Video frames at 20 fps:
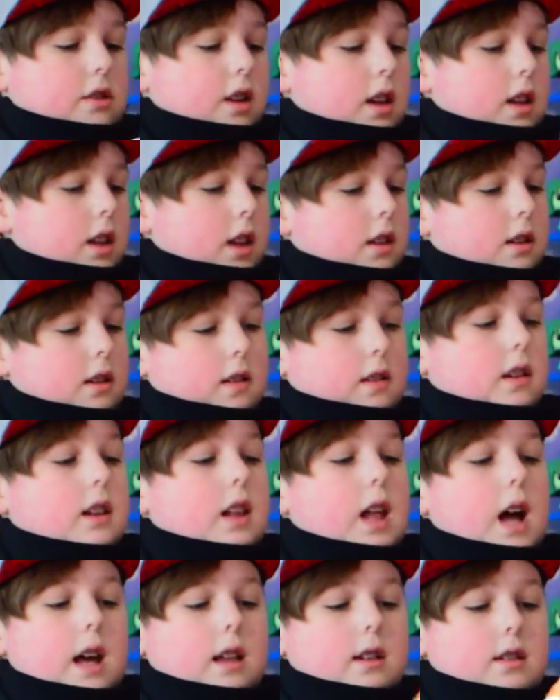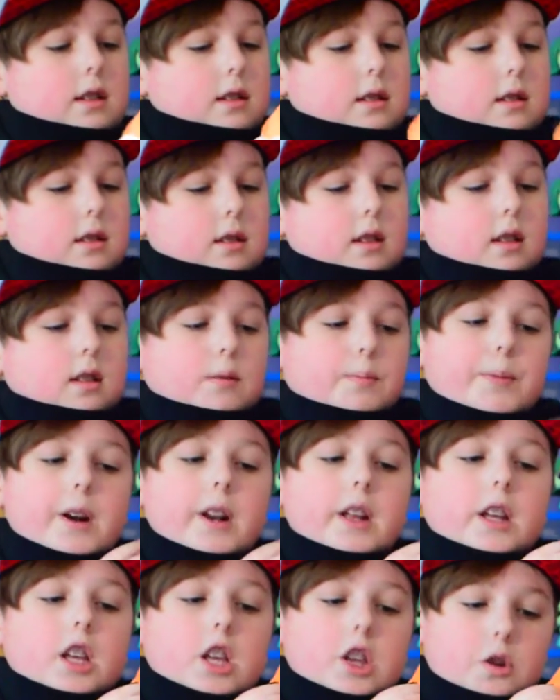I like this a lot. It's, it's
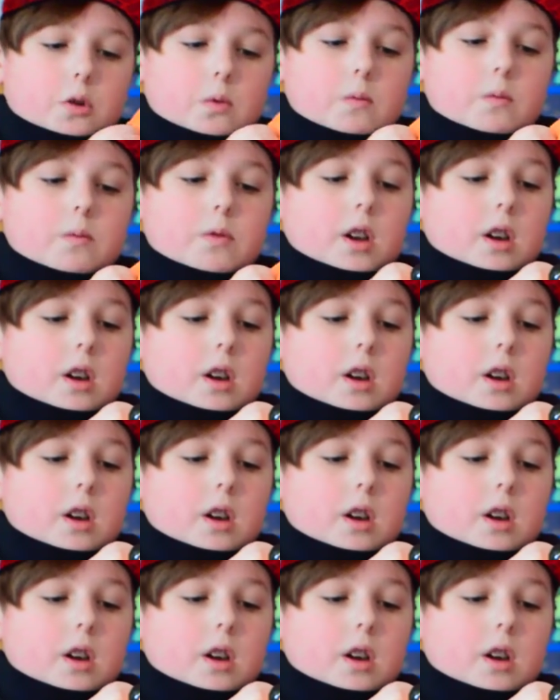pretty cute.